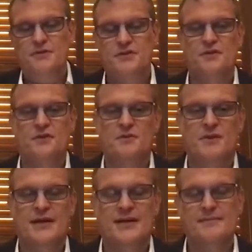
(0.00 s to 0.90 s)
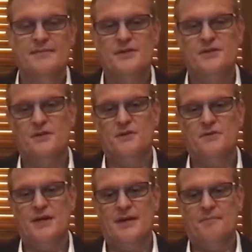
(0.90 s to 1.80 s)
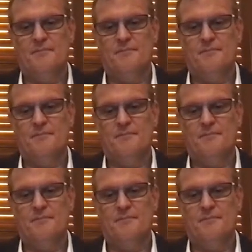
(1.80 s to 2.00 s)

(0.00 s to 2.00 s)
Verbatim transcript: to, um, to uh,